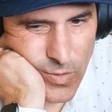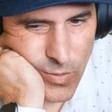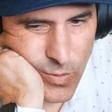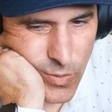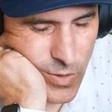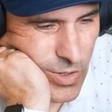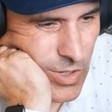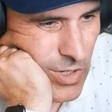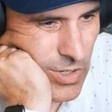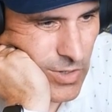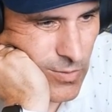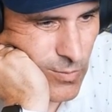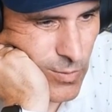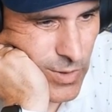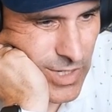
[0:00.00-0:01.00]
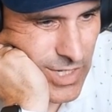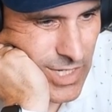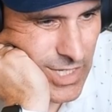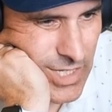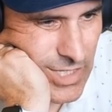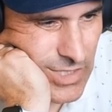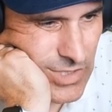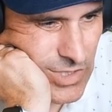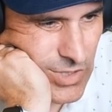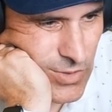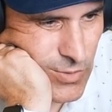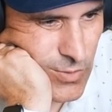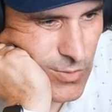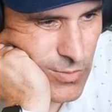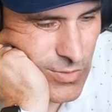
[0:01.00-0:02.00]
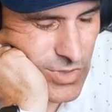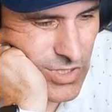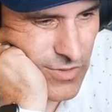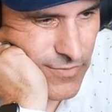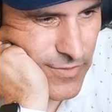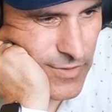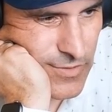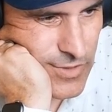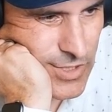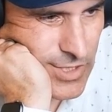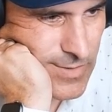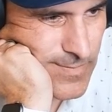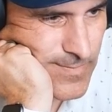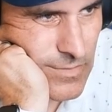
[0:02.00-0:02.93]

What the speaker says: Or we're gonna get 2 Surfers.